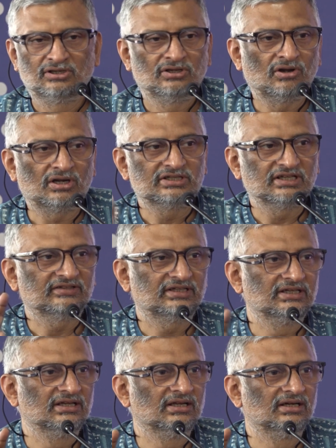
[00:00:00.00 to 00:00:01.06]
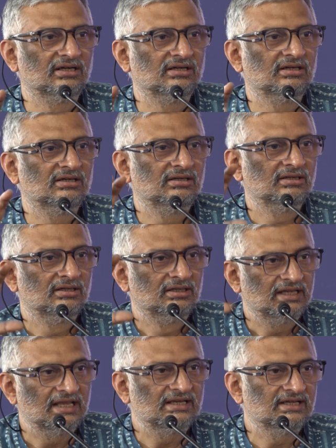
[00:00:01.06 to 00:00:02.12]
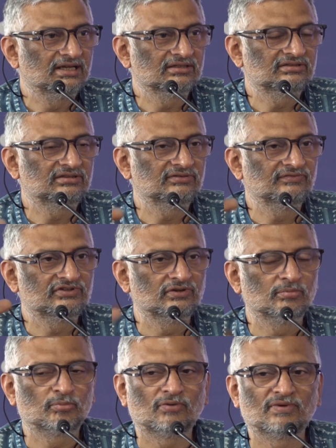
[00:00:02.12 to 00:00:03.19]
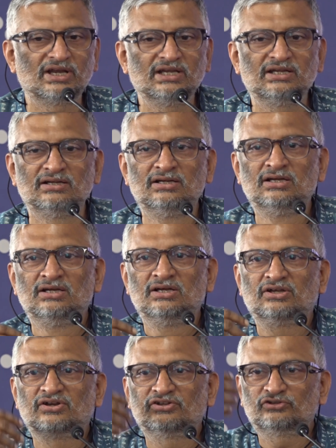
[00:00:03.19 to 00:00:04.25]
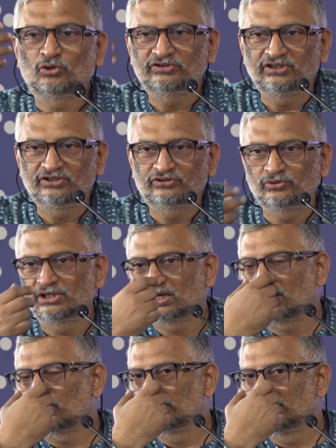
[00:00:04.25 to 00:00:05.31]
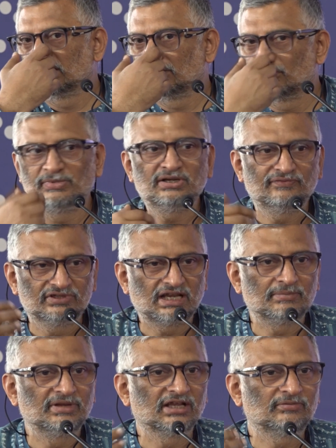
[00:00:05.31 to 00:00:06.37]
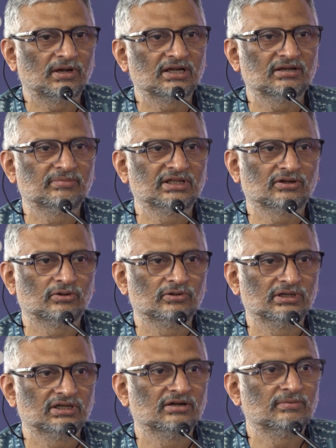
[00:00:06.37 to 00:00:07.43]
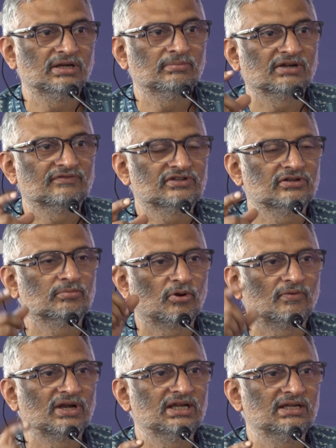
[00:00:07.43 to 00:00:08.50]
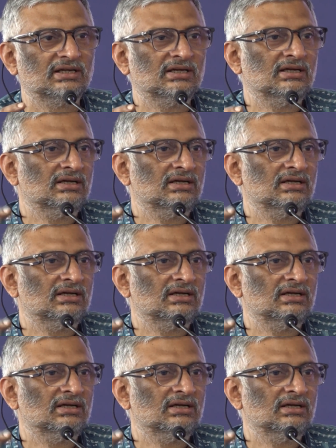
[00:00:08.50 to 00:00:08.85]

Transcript: Not just in areas which will provide resources to the colonial government, which can be exploited by the colonial government, but which will provide